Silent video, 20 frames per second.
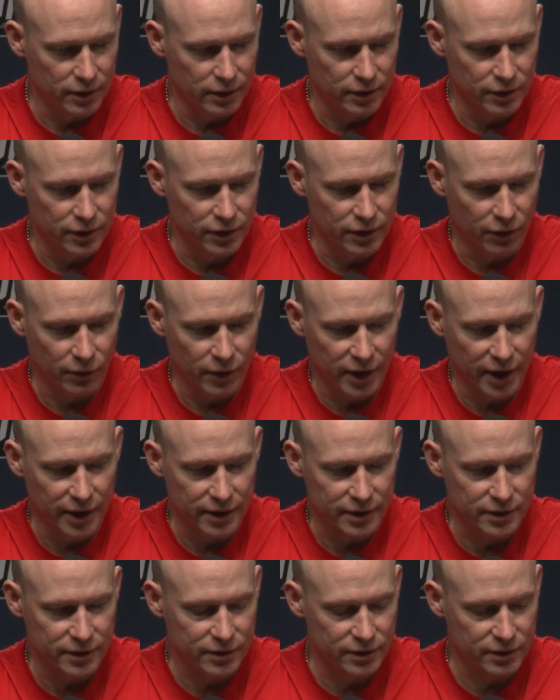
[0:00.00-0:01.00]
You know,
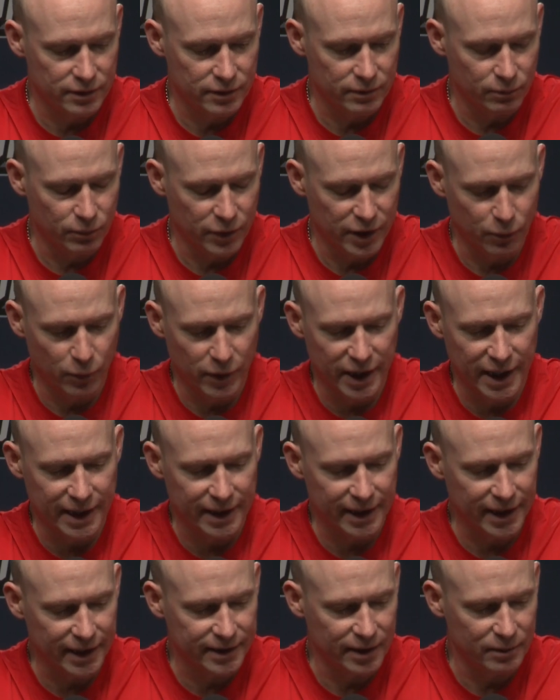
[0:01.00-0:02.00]
it's we
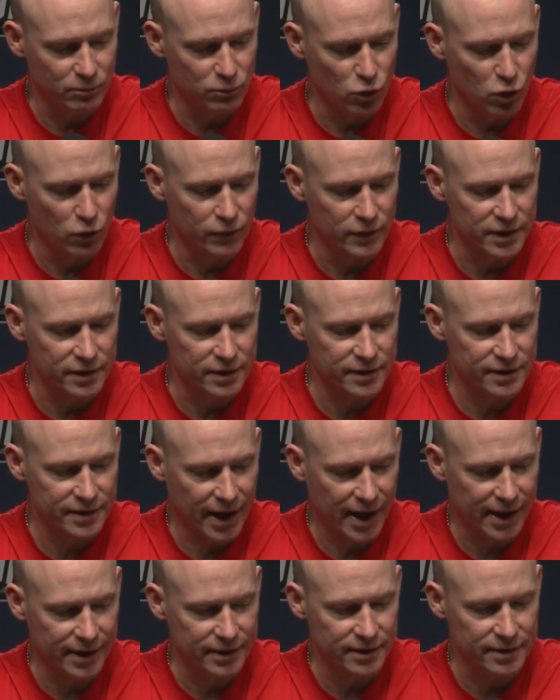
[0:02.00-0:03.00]
didn't get them moving
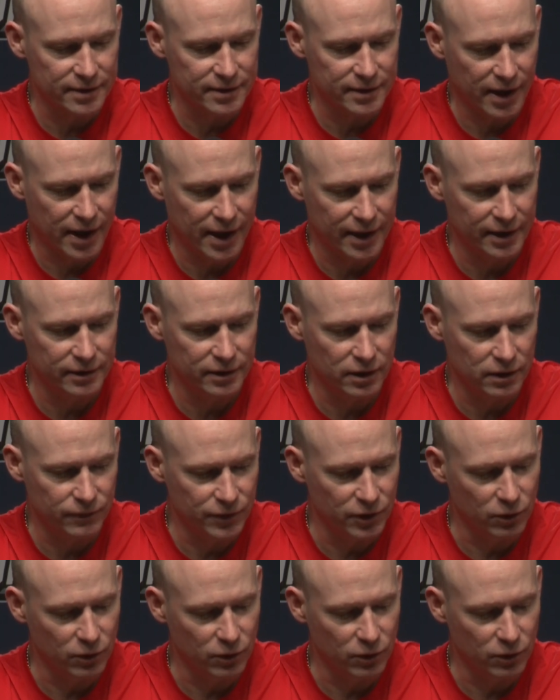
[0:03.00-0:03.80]
side to side enough.